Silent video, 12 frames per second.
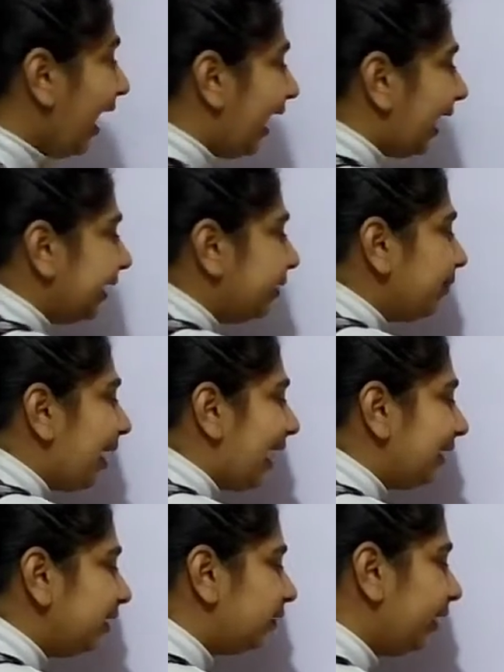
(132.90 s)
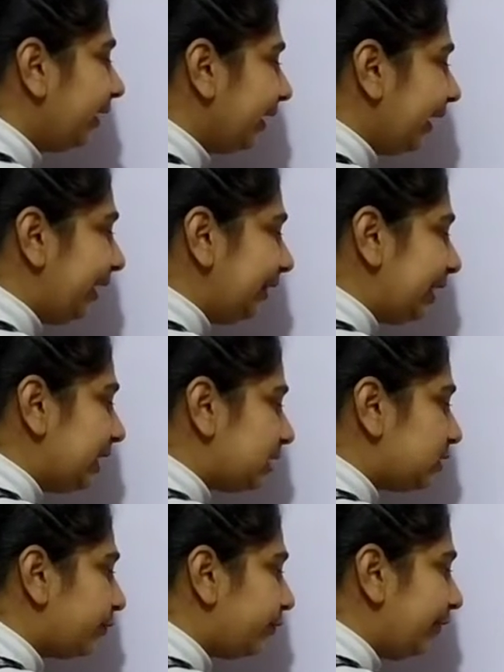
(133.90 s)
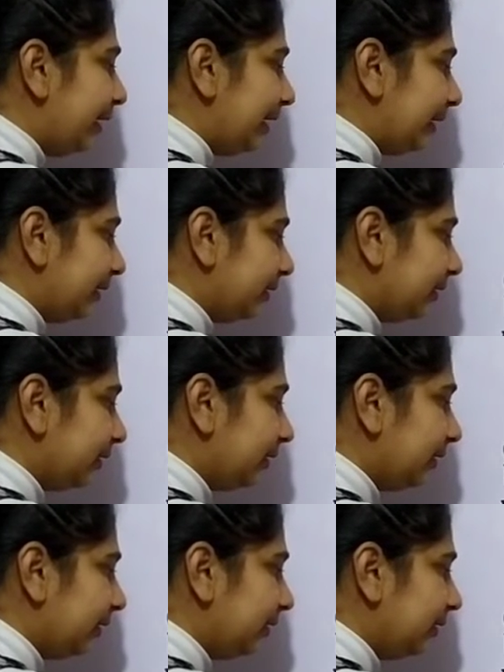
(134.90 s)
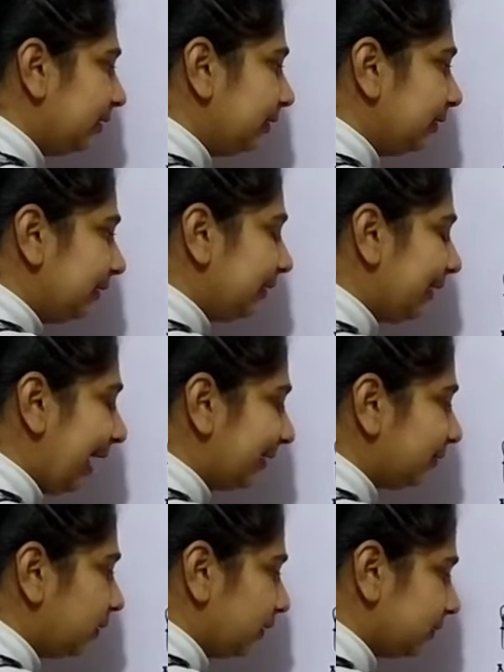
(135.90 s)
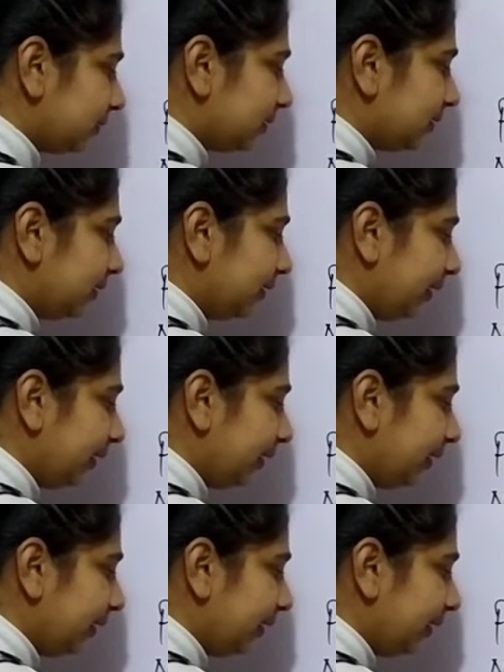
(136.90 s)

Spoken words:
I am entering in this field, like this,